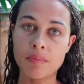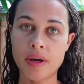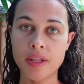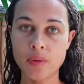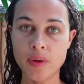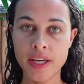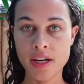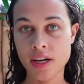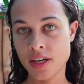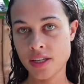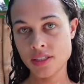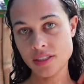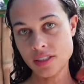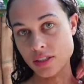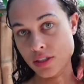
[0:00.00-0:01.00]
By the way,
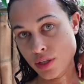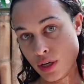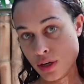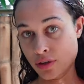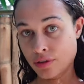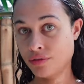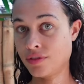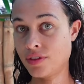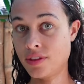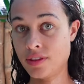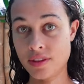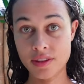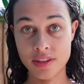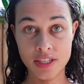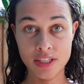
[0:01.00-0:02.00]
guys, none of
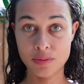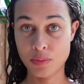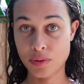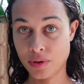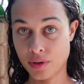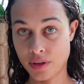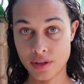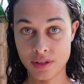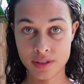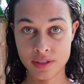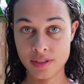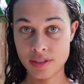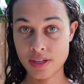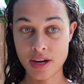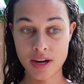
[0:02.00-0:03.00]
these
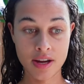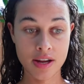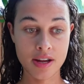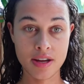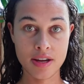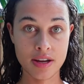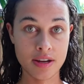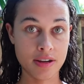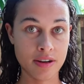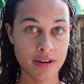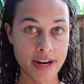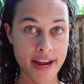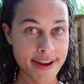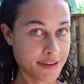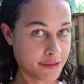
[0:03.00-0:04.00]
products are
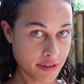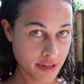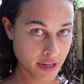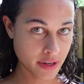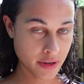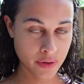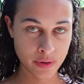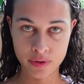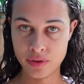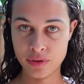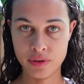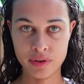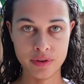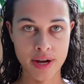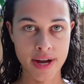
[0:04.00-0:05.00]
an advert or